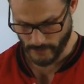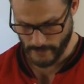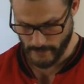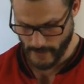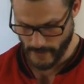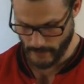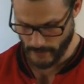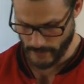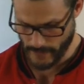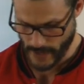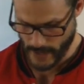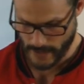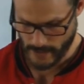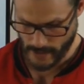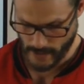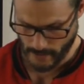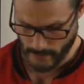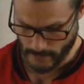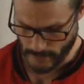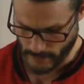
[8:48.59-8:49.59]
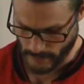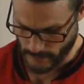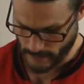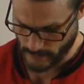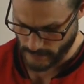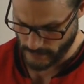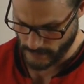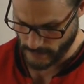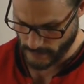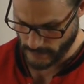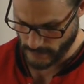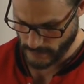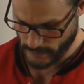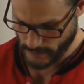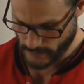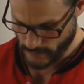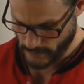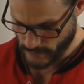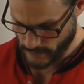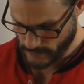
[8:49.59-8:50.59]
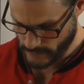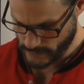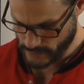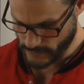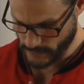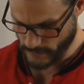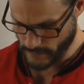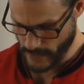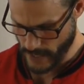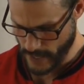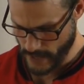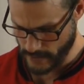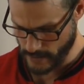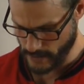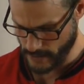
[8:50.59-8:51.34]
remember that number. So that